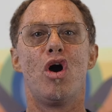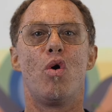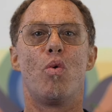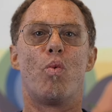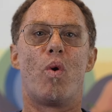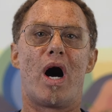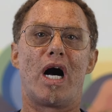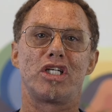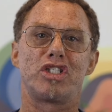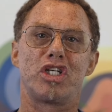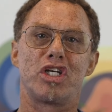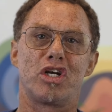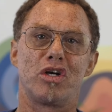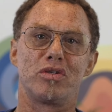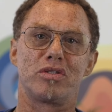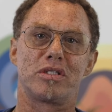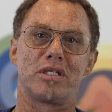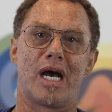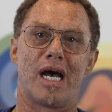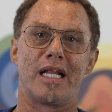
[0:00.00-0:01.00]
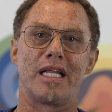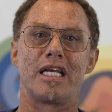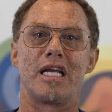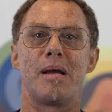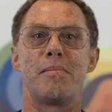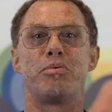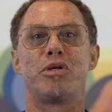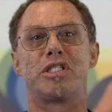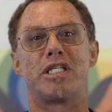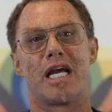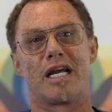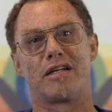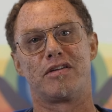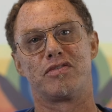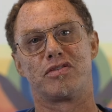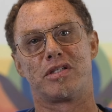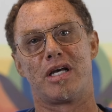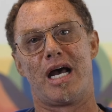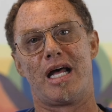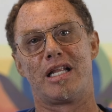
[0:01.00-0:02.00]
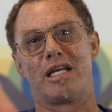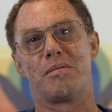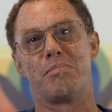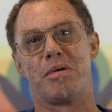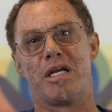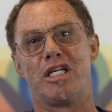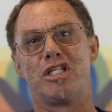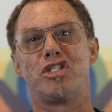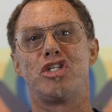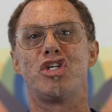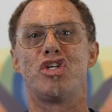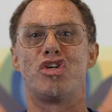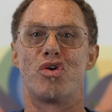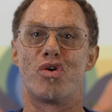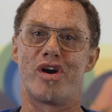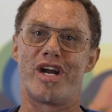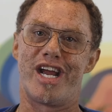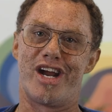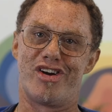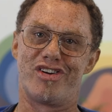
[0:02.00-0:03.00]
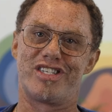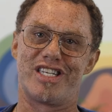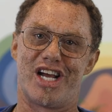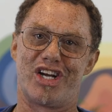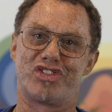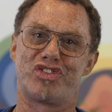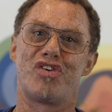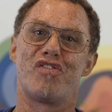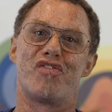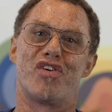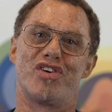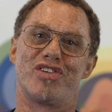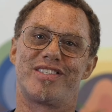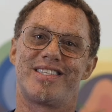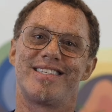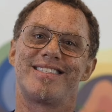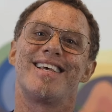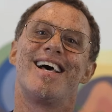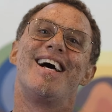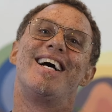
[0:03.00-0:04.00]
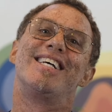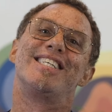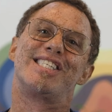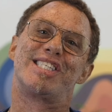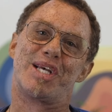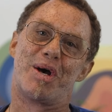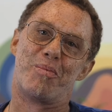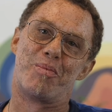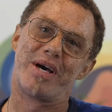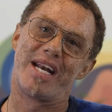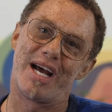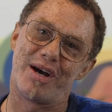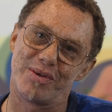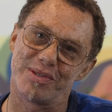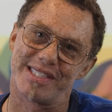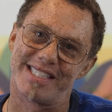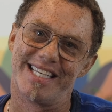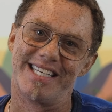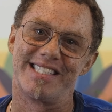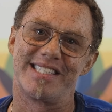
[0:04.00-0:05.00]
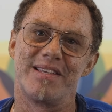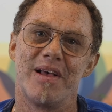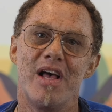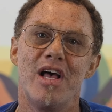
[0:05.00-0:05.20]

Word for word: Wash and go styling and protective styling mean to your hair texture versus someone else's.